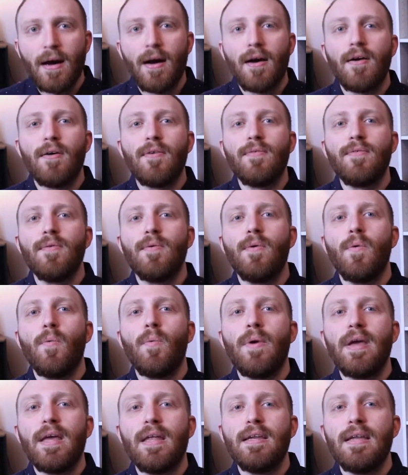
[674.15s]
of
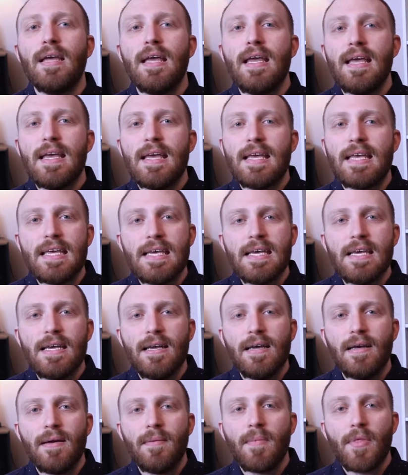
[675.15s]
when
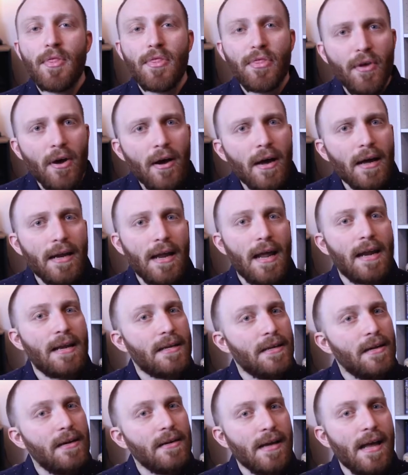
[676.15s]
he thought at
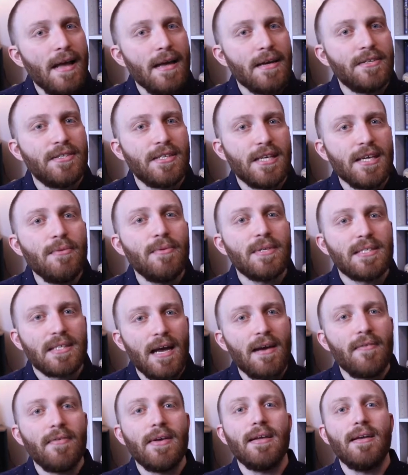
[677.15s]
a young age he was
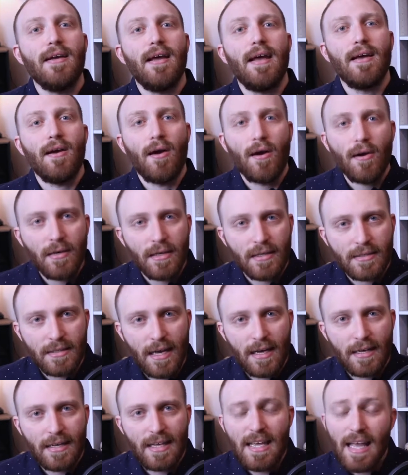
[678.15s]
having a heart
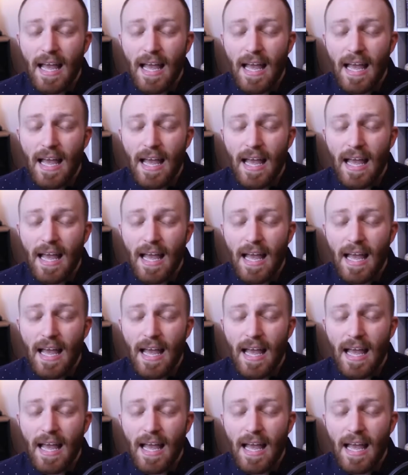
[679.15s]
attack.